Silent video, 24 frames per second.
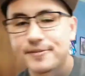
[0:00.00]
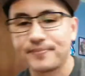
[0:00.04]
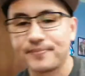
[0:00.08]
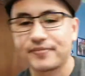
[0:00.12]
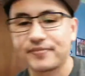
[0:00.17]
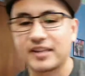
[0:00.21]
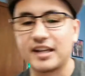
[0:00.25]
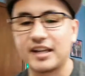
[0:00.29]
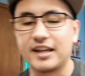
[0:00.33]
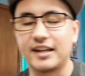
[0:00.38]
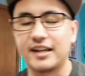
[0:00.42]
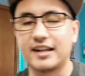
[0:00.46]

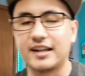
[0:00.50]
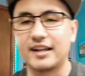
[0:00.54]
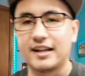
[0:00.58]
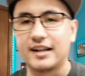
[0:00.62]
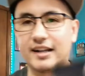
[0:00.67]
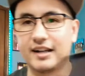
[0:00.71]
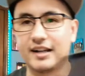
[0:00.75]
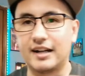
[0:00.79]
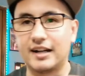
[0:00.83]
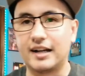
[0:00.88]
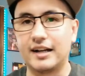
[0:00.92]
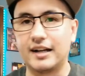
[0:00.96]
And
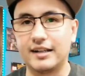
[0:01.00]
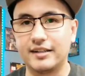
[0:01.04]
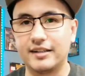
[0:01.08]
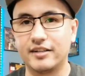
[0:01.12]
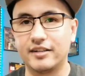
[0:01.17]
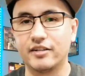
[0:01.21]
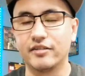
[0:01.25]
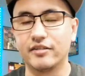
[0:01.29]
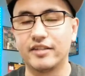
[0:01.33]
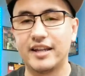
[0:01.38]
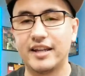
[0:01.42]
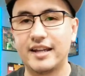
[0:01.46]

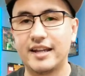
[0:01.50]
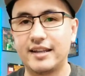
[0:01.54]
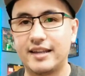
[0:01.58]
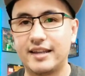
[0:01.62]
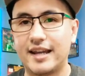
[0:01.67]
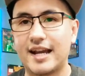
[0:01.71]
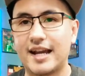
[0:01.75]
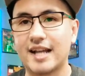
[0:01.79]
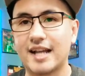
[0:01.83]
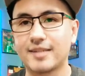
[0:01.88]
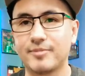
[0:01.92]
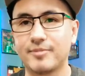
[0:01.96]

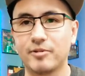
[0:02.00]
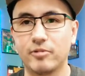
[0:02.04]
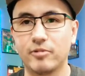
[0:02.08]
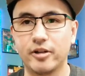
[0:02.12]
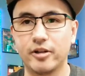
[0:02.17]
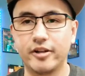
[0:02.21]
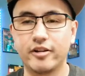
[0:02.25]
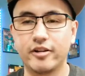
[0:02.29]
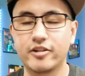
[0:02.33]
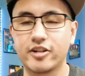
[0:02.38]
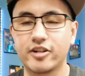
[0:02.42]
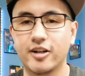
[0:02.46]
they asked me, what
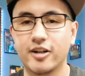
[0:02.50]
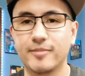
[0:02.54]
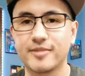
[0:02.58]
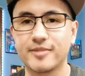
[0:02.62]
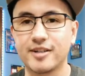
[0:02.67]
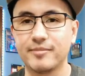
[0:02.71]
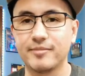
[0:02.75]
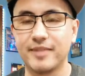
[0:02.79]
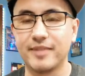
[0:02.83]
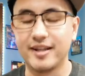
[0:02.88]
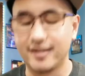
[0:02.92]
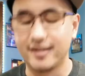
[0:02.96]
are your terms
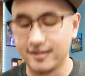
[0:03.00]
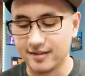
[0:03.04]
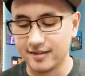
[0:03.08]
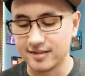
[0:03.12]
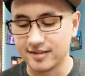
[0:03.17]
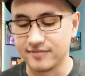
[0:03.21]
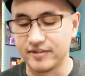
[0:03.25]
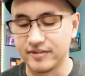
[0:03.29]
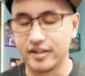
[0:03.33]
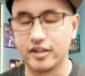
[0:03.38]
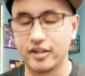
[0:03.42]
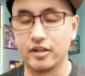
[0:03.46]
on making
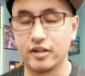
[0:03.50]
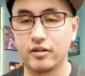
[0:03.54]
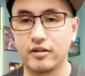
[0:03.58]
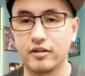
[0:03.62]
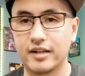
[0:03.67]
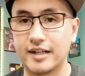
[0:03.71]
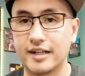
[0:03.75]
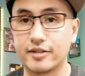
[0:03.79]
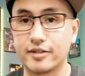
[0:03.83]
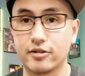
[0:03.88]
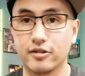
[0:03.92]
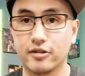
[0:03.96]
this video?
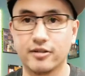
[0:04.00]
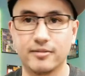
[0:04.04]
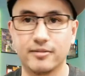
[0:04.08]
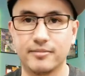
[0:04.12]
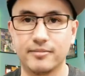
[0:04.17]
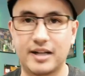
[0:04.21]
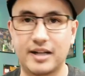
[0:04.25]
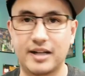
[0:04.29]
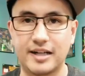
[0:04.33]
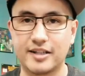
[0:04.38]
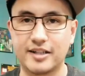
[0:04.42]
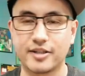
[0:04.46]
And I told
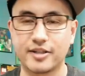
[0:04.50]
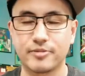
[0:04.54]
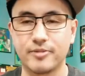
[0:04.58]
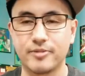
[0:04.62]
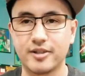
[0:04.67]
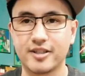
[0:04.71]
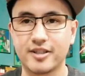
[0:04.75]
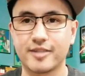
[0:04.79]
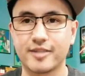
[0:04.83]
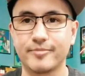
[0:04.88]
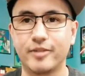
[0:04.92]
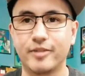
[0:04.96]
them I just
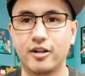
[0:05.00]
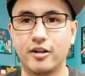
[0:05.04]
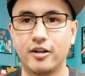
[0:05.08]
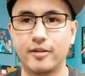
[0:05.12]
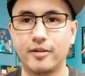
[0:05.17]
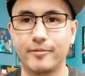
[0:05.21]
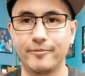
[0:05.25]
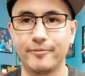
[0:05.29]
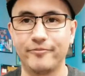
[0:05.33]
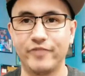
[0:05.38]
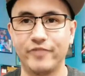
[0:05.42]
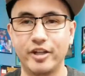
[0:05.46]
want a
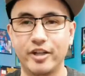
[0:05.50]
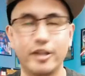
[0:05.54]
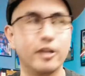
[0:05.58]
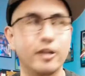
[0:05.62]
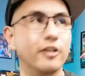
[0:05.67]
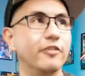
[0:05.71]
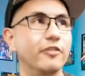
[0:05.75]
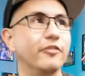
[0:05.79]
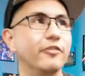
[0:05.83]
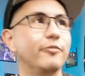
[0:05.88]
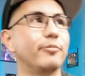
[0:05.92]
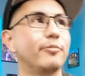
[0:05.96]
small
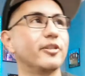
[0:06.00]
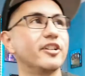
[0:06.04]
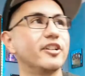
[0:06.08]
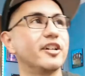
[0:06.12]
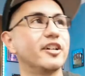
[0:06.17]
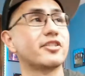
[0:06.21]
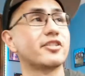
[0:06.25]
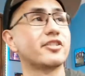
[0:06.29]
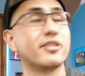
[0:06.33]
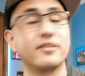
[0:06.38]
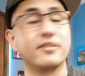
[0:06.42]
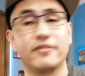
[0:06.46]
video
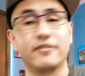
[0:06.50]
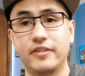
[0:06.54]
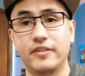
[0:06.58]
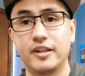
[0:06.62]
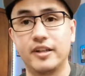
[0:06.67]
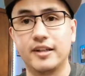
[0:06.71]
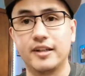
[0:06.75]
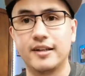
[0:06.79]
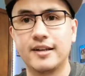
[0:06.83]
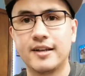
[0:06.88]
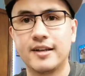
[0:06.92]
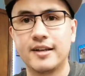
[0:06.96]
production
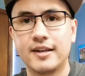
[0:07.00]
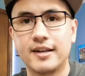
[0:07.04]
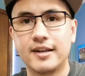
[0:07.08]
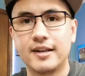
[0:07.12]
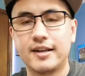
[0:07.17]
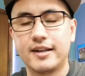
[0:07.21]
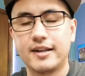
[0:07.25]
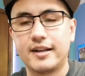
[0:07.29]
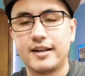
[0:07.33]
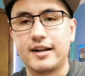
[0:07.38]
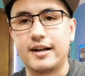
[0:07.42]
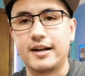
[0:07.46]
fee.
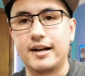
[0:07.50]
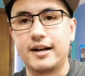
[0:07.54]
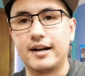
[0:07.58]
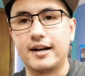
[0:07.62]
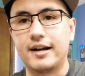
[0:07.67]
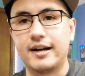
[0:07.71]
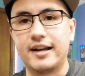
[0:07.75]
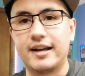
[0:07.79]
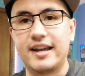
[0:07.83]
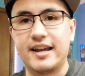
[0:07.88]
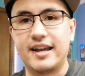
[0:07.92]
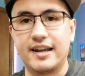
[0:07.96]

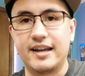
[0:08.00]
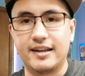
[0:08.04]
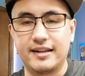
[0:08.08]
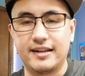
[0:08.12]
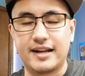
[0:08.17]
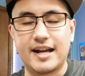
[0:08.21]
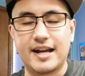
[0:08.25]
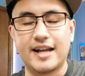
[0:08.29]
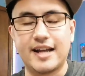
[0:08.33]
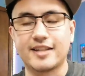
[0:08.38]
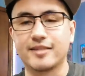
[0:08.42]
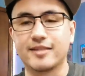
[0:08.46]
And
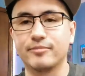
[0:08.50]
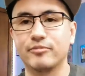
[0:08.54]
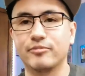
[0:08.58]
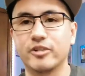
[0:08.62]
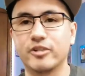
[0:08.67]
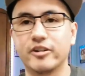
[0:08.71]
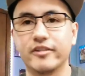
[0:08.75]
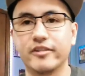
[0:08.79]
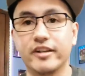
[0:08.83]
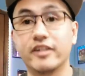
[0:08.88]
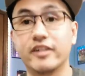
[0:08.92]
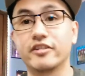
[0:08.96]
I asked them
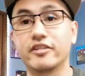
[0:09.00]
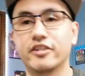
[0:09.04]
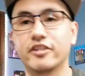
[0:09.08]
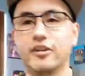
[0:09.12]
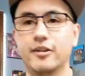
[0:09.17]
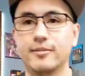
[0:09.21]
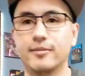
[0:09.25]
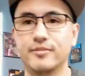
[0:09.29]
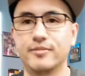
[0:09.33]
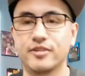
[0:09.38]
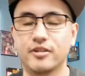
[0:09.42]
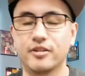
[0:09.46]
what are their
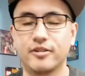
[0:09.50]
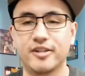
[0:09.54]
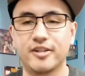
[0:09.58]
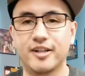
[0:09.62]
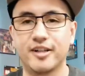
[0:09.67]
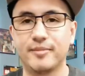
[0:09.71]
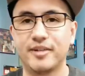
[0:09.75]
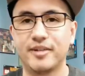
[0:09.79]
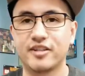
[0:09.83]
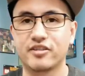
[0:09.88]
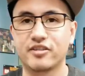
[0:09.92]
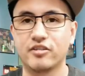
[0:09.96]
terms. You know what
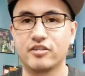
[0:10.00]
I mean?